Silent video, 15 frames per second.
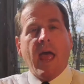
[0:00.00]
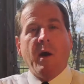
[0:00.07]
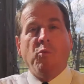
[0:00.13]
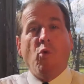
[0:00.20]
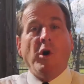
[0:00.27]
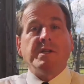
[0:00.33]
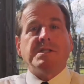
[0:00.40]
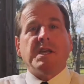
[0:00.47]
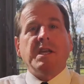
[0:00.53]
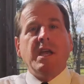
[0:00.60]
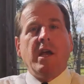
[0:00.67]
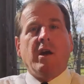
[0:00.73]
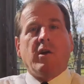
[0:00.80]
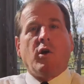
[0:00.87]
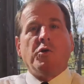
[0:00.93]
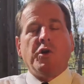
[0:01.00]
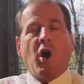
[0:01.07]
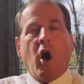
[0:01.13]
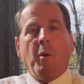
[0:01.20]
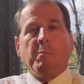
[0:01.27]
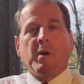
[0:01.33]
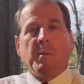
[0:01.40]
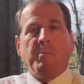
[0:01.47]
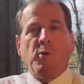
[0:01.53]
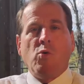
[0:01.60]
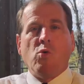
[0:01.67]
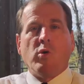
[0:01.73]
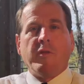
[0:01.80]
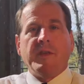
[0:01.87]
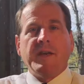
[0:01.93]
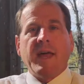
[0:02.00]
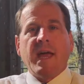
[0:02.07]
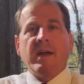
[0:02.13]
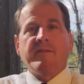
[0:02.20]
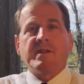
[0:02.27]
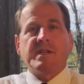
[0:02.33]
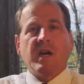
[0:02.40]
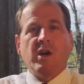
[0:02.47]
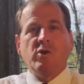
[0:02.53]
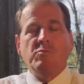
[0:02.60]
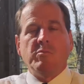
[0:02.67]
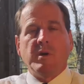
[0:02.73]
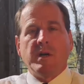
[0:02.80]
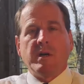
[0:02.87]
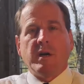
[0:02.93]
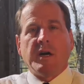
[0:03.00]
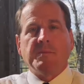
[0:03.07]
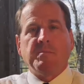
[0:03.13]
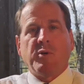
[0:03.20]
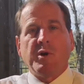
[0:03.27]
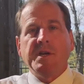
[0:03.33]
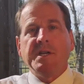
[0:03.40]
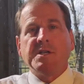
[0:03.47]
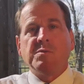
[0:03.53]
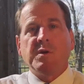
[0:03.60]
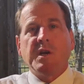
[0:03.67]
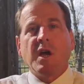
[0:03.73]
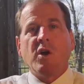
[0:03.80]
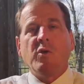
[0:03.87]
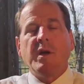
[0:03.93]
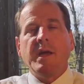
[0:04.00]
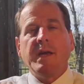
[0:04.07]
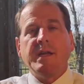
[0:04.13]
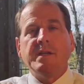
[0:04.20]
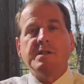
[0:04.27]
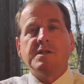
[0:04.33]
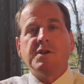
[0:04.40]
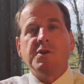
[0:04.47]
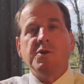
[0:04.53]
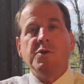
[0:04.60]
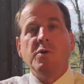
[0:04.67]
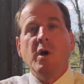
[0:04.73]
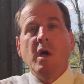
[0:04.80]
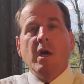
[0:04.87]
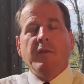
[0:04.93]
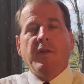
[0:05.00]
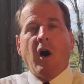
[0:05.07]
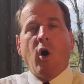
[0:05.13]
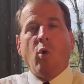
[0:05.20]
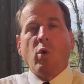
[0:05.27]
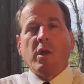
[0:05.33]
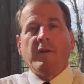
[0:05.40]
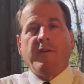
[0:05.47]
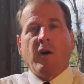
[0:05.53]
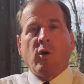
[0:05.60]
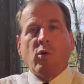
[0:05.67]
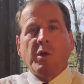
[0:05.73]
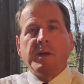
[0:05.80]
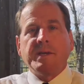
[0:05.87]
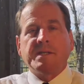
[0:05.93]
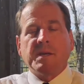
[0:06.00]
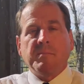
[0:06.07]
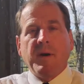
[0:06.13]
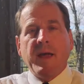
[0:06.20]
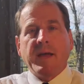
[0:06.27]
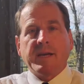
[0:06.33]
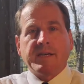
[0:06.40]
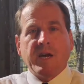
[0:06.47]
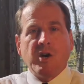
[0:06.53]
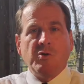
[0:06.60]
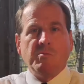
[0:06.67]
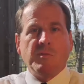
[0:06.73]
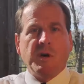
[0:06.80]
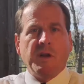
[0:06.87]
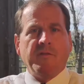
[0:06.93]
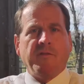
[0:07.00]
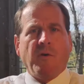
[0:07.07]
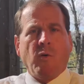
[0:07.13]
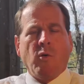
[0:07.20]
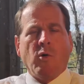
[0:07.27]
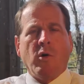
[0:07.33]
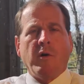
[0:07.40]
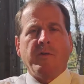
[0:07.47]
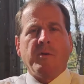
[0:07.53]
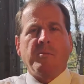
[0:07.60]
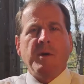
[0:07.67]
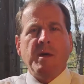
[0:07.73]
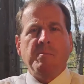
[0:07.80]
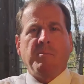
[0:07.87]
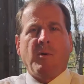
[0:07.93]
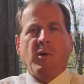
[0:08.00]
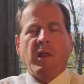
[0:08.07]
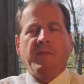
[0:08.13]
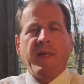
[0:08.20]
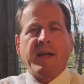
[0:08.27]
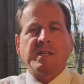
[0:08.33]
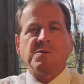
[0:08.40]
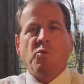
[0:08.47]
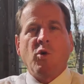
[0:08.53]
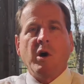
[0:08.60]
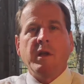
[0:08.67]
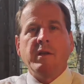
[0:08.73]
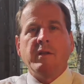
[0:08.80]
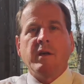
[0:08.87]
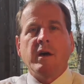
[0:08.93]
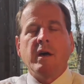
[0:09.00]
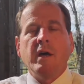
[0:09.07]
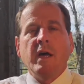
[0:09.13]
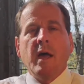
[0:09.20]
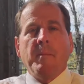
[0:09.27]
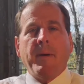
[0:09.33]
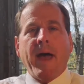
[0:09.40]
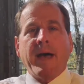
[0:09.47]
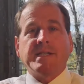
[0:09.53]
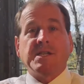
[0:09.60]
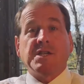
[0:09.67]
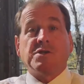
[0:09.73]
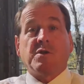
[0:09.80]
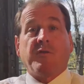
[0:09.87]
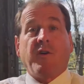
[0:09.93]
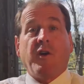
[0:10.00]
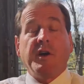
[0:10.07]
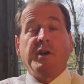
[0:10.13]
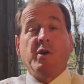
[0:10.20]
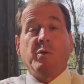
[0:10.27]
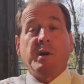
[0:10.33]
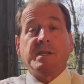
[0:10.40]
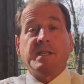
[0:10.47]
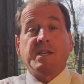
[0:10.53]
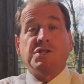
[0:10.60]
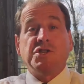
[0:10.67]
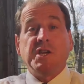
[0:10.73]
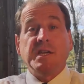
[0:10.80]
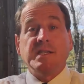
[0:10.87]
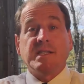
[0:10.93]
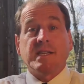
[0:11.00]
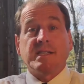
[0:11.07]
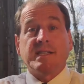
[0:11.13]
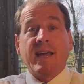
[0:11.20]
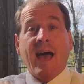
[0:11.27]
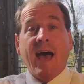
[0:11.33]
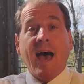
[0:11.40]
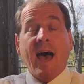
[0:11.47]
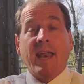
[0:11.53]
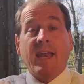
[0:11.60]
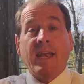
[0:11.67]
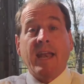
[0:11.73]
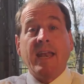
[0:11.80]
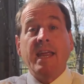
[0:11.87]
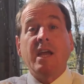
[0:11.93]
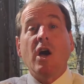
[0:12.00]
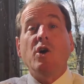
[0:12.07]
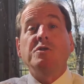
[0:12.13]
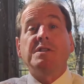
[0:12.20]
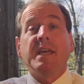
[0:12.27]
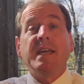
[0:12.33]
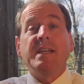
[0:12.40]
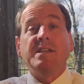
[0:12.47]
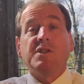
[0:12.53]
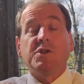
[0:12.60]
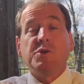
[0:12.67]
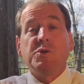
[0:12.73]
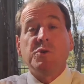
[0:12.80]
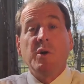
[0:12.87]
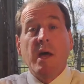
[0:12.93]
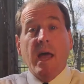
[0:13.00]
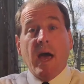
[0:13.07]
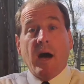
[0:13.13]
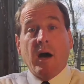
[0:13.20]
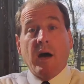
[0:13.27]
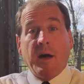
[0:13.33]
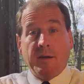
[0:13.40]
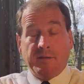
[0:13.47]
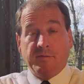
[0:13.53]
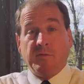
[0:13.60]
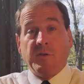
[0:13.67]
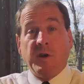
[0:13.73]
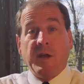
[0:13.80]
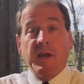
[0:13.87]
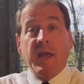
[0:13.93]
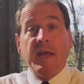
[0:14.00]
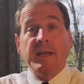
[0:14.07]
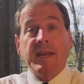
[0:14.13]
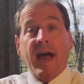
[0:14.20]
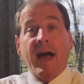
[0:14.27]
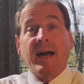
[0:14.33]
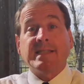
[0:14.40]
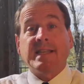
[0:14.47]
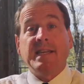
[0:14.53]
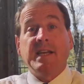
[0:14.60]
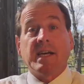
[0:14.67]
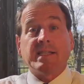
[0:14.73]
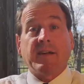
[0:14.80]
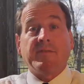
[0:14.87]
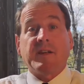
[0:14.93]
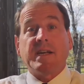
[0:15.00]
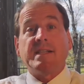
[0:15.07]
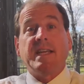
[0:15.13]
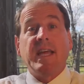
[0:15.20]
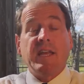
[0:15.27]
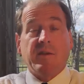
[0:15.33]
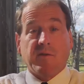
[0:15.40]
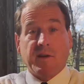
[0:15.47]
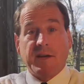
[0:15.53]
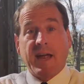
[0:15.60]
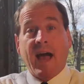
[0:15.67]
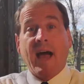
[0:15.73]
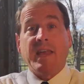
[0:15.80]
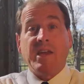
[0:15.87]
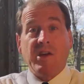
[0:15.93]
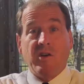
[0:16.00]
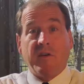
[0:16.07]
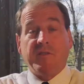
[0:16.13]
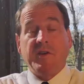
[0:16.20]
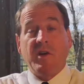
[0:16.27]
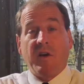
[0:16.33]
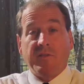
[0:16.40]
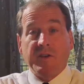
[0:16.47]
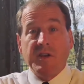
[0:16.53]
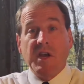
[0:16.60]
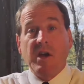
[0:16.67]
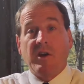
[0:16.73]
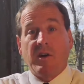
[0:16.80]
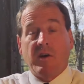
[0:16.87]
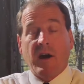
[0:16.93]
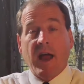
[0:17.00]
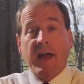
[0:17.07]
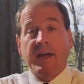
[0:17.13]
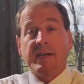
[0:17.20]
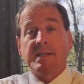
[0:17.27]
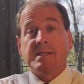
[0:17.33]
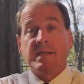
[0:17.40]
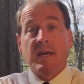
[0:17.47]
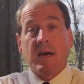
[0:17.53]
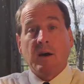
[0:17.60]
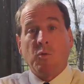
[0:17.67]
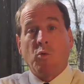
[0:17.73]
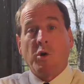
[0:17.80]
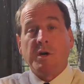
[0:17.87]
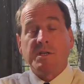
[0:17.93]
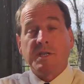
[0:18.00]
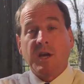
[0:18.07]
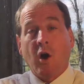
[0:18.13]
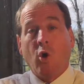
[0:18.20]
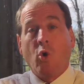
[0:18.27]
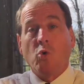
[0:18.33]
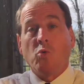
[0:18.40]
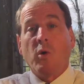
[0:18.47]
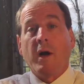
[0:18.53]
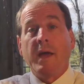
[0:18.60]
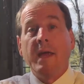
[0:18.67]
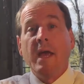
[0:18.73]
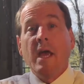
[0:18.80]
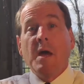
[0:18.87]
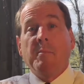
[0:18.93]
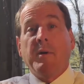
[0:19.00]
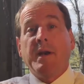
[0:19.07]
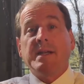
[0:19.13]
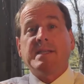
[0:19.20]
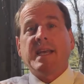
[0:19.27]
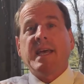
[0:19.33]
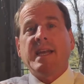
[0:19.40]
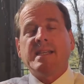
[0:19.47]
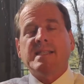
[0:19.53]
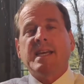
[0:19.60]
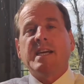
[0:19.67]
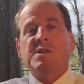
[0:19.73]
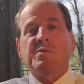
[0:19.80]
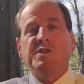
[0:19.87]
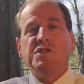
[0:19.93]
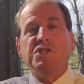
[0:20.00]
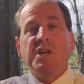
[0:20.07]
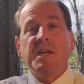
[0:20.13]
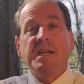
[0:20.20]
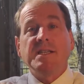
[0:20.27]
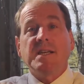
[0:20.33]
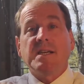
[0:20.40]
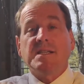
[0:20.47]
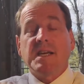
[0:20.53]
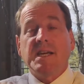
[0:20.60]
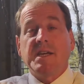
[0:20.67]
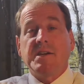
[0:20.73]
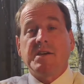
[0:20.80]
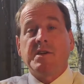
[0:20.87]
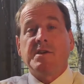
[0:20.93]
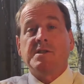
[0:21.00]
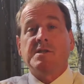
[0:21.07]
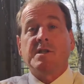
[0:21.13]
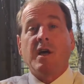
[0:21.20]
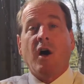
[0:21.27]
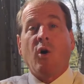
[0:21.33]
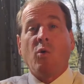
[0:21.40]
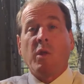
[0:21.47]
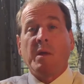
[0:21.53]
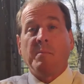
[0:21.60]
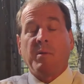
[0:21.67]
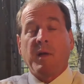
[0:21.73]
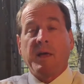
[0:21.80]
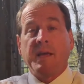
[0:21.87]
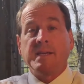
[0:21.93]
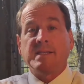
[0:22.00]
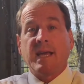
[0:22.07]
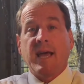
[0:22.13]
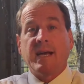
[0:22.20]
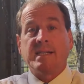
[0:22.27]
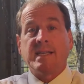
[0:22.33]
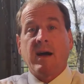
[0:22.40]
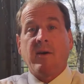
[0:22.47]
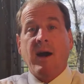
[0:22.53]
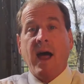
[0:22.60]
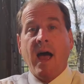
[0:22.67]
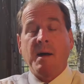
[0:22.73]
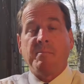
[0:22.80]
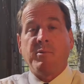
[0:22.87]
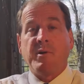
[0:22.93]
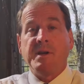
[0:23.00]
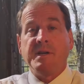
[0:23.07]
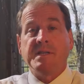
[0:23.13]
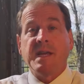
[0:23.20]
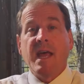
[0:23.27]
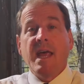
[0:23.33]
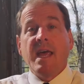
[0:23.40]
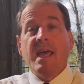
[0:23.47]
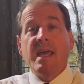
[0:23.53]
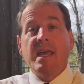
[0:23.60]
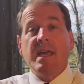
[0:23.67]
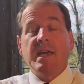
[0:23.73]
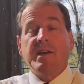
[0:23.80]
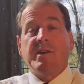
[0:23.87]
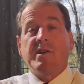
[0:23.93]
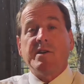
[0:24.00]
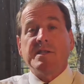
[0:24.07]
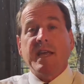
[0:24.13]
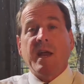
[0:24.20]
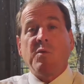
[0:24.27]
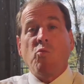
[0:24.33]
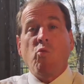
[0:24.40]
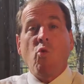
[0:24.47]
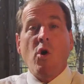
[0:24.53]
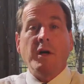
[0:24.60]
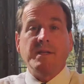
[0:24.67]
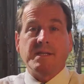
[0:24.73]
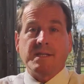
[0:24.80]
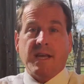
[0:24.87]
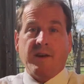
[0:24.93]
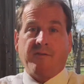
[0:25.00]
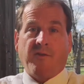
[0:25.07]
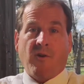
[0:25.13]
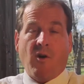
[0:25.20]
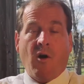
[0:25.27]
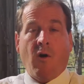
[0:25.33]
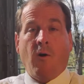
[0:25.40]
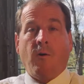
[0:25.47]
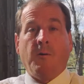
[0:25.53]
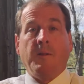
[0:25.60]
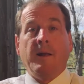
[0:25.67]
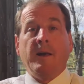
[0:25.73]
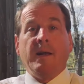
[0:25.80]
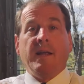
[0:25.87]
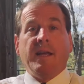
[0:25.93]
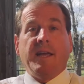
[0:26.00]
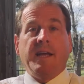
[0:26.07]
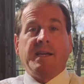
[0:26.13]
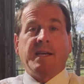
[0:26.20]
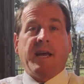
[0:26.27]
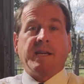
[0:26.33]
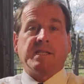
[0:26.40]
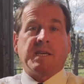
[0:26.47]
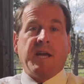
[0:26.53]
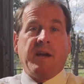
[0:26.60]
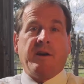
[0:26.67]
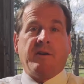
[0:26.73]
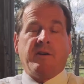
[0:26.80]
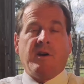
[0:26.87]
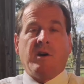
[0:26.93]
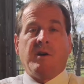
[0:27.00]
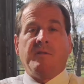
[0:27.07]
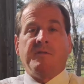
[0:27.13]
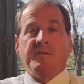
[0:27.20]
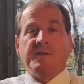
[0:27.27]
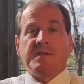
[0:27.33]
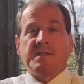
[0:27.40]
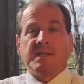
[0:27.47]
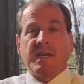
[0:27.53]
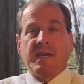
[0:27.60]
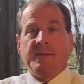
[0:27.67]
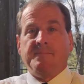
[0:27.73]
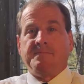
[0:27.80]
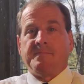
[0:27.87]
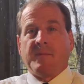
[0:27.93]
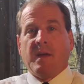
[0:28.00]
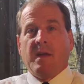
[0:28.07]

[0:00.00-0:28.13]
And once a year on Yom Kippur, the Day of Atonement, a priest would go into the Holy of Holies to make atonement for the people. And that's what the passage is referring to when it says Jesus died, and he goes into, he dies, and he doesn't have to continually die year after year after year as was the old way. But instead it says when Jesus enters the holy place as our high priest, he enters and once and for all, he takes care of sin.